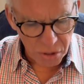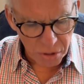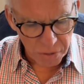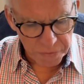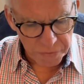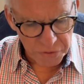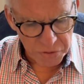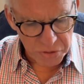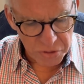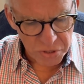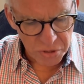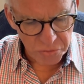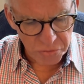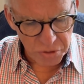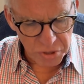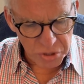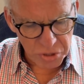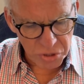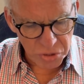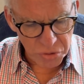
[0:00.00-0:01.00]
offers to
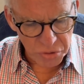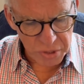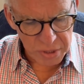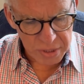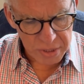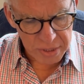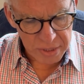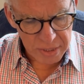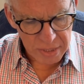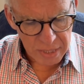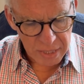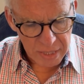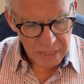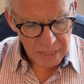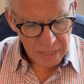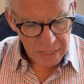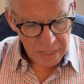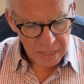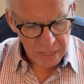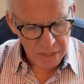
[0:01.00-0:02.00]
rejoice
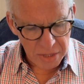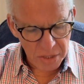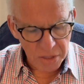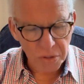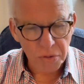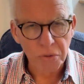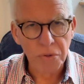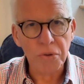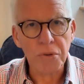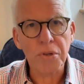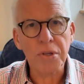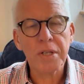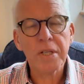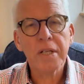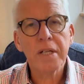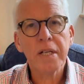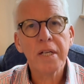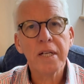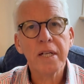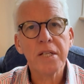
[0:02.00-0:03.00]
in the Lord.
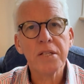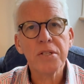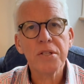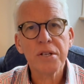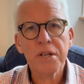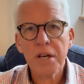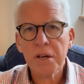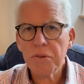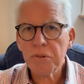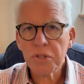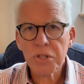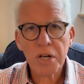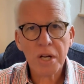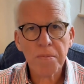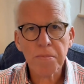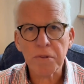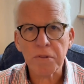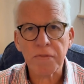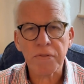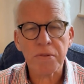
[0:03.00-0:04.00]
It is no
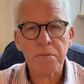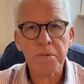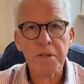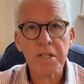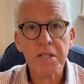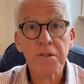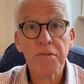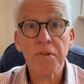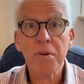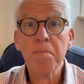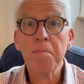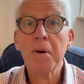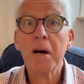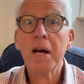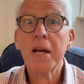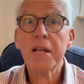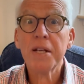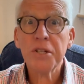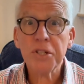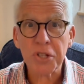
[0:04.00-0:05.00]
trouble for me to
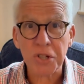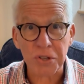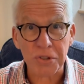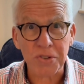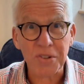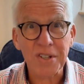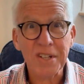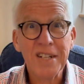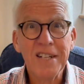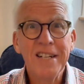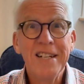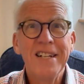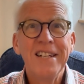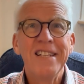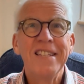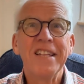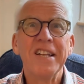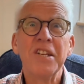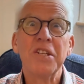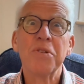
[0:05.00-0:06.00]
remind you
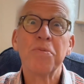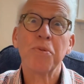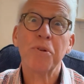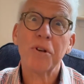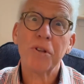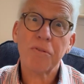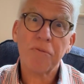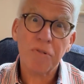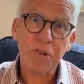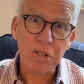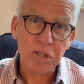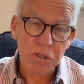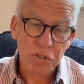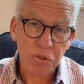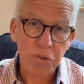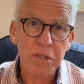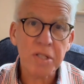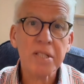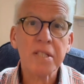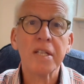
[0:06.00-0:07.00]
that it's worth
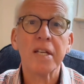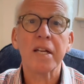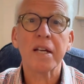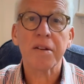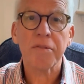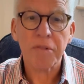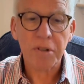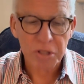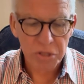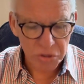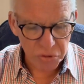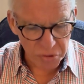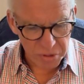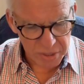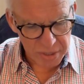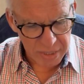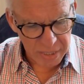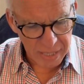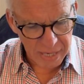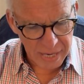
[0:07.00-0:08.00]
rejoicing and
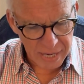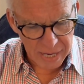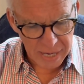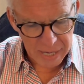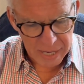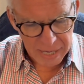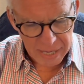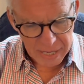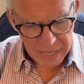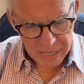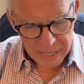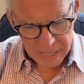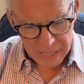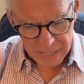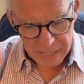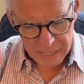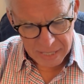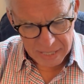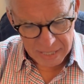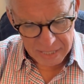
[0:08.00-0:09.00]
rejoice again
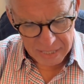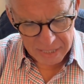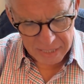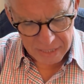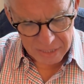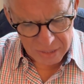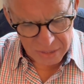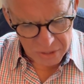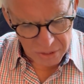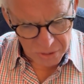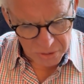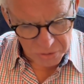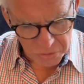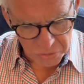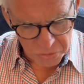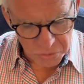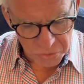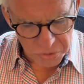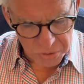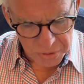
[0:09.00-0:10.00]
in the
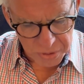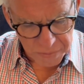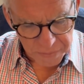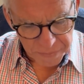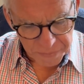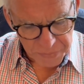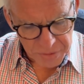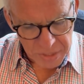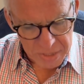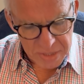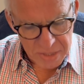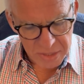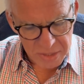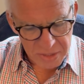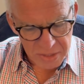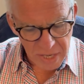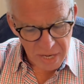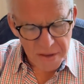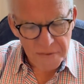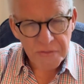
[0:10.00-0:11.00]
Lord. It's a
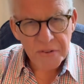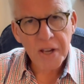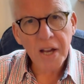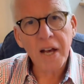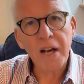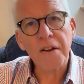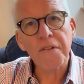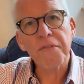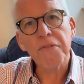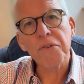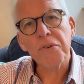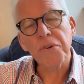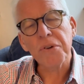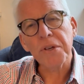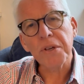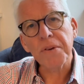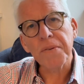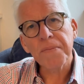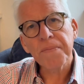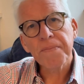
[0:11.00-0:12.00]
safeguard for
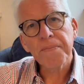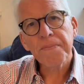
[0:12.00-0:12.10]
you.